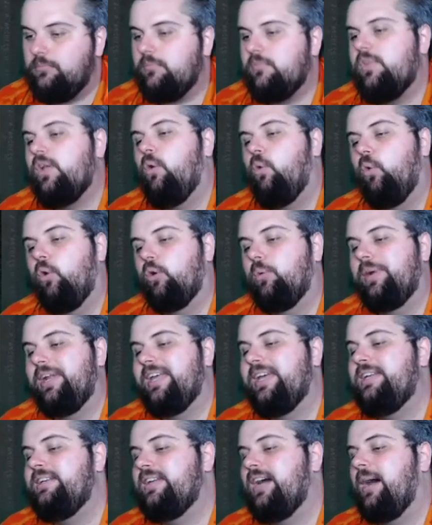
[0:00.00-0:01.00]
Or when
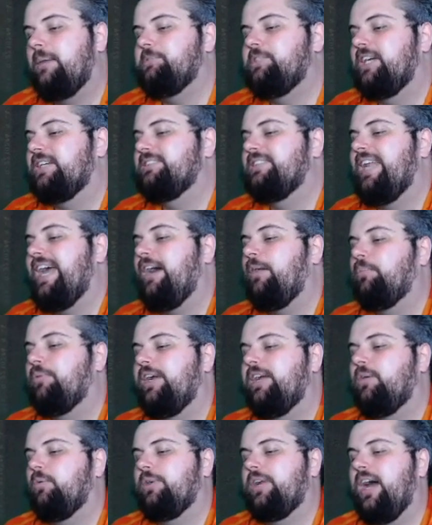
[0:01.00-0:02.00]
hidden objects in
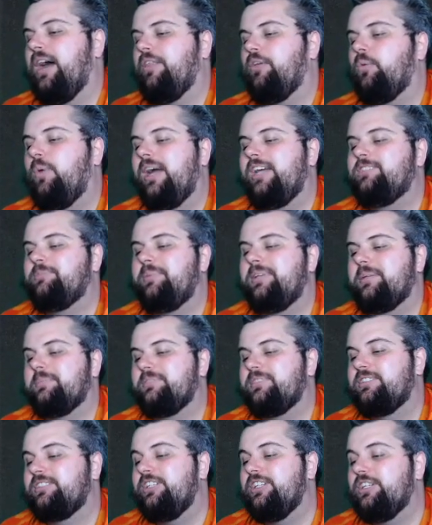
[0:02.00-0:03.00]
Outbreak would otherwise be
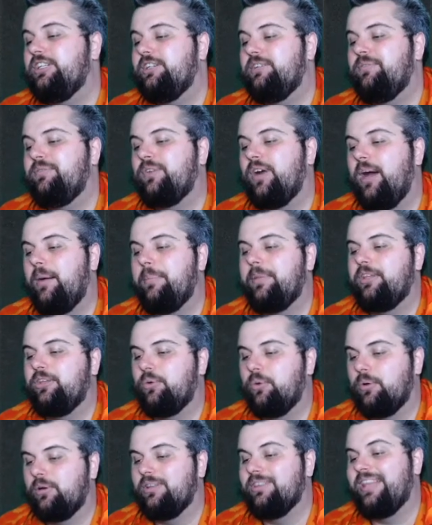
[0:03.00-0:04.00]
obscured from
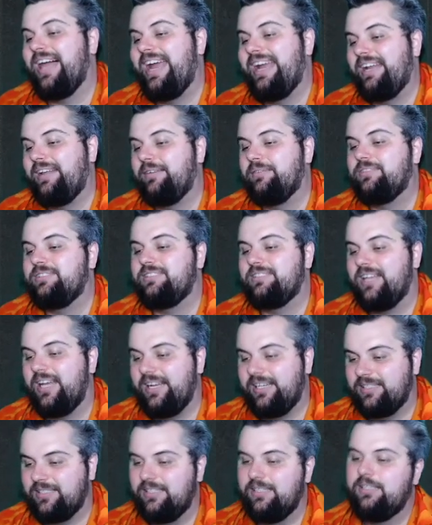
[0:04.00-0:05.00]
your line of
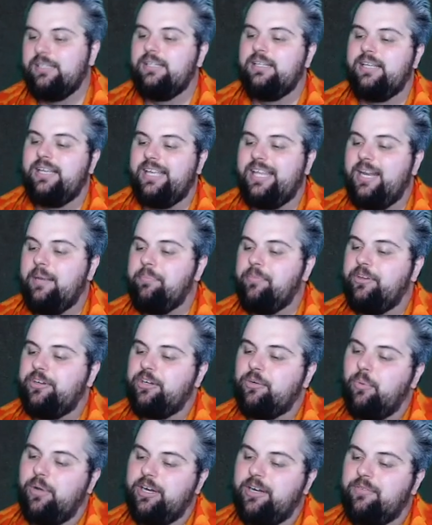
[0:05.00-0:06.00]
sight. Hit up the Der
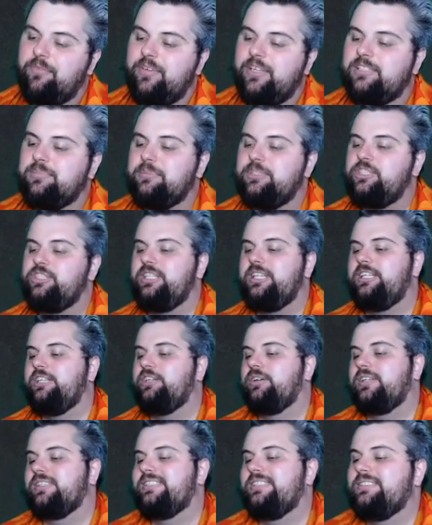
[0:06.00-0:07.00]
Wonderfizz machine
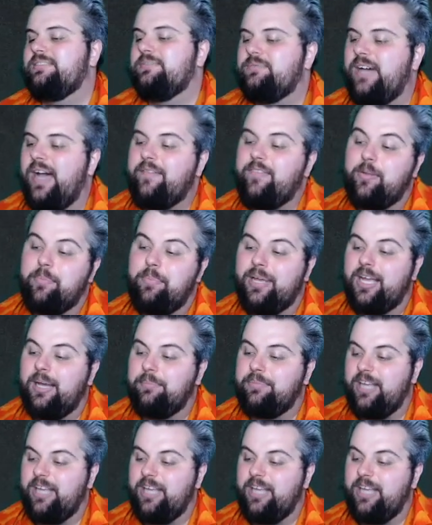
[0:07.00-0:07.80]
during Season 5 to pick up Death